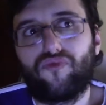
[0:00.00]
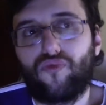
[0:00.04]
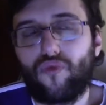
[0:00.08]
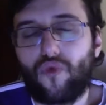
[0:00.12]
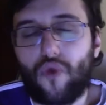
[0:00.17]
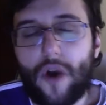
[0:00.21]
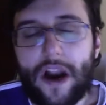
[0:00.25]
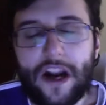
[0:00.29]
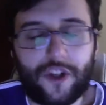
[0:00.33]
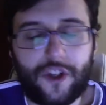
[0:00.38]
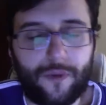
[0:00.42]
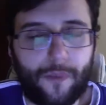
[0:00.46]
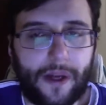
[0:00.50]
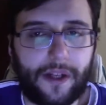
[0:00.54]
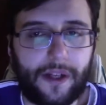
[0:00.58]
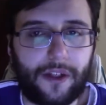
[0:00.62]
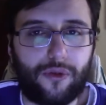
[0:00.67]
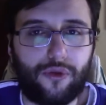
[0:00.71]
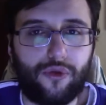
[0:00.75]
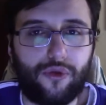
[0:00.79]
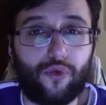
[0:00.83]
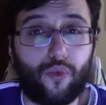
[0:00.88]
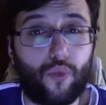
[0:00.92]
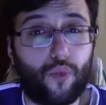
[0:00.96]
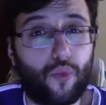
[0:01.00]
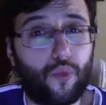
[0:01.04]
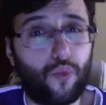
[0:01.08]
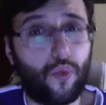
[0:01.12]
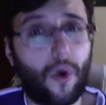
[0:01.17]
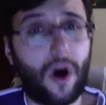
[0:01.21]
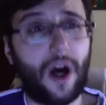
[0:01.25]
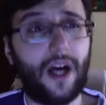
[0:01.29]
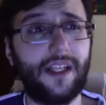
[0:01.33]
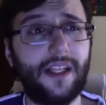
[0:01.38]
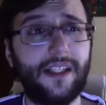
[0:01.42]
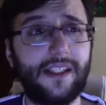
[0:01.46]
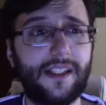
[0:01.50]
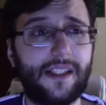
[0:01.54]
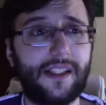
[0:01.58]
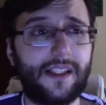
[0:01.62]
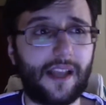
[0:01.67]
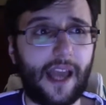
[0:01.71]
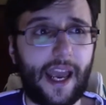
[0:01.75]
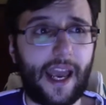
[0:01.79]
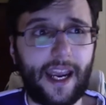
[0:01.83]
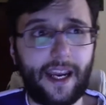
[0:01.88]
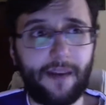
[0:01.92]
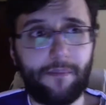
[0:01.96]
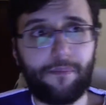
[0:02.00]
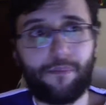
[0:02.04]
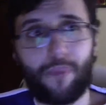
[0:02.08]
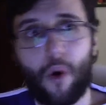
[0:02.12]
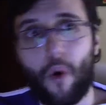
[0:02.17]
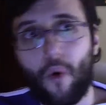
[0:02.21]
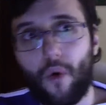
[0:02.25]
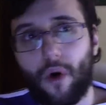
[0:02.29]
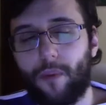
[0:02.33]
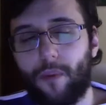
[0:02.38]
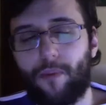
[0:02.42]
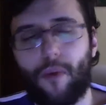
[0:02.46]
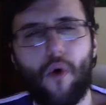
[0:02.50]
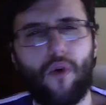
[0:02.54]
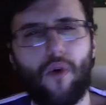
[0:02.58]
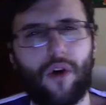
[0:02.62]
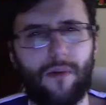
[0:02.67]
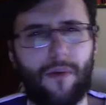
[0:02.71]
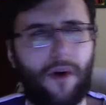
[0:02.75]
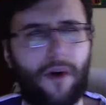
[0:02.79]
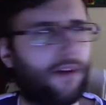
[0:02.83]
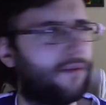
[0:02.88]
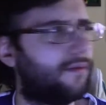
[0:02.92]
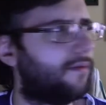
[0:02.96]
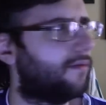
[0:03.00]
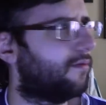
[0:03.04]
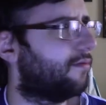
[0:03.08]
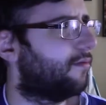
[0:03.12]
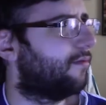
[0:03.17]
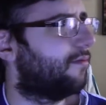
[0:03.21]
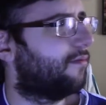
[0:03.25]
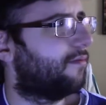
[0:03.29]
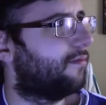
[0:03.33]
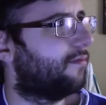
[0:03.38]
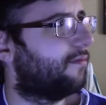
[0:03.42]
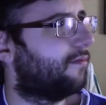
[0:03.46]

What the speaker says: Crash Bandicoot was a Pokemon.